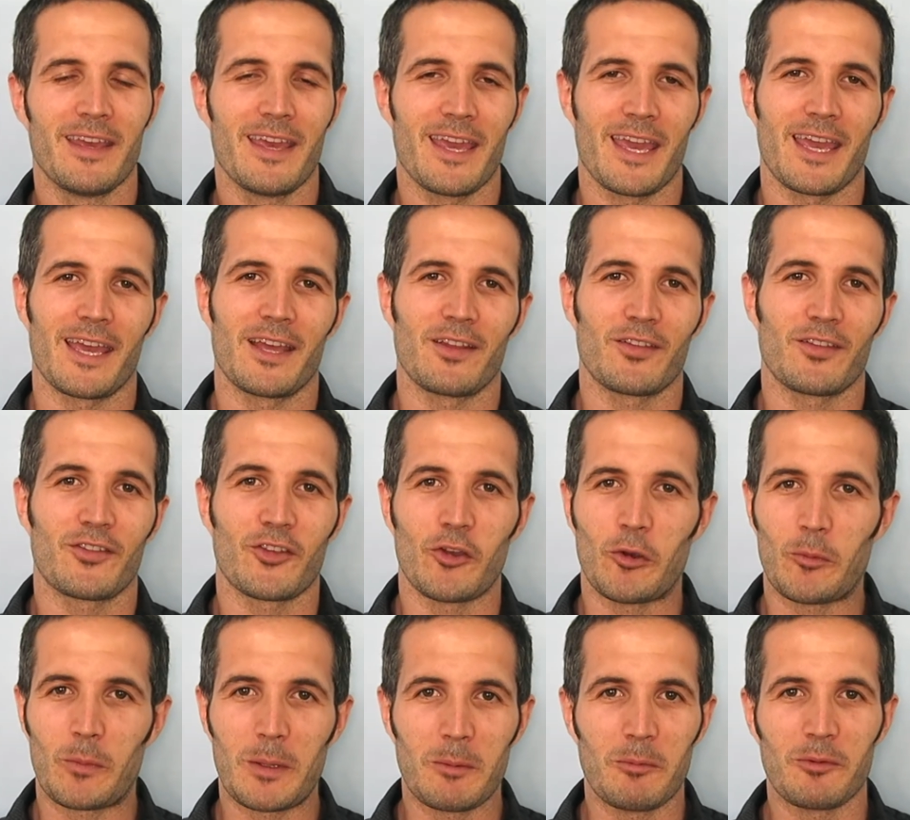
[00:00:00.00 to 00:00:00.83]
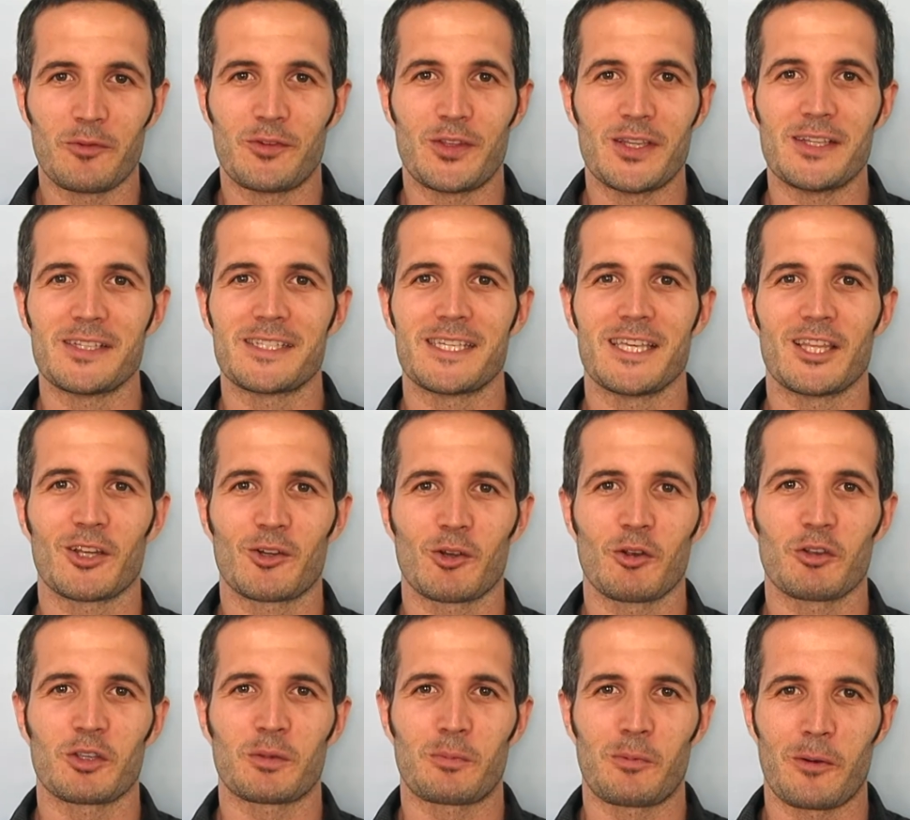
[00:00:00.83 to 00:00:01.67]
And so people didn't see the
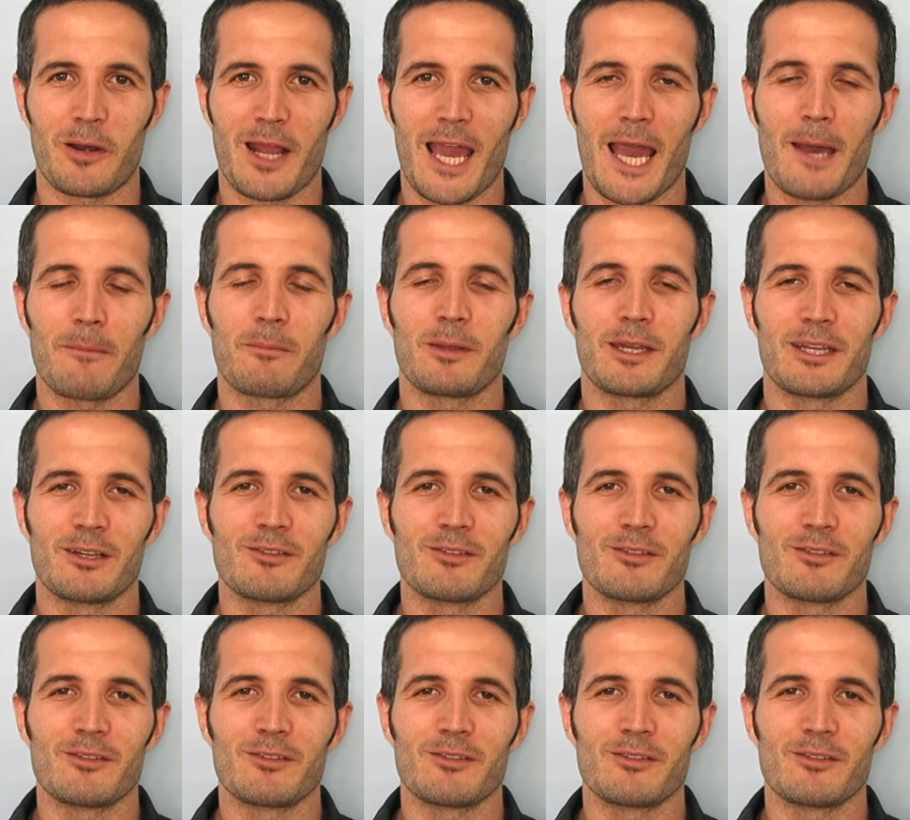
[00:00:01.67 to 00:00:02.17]
growth spurt happen.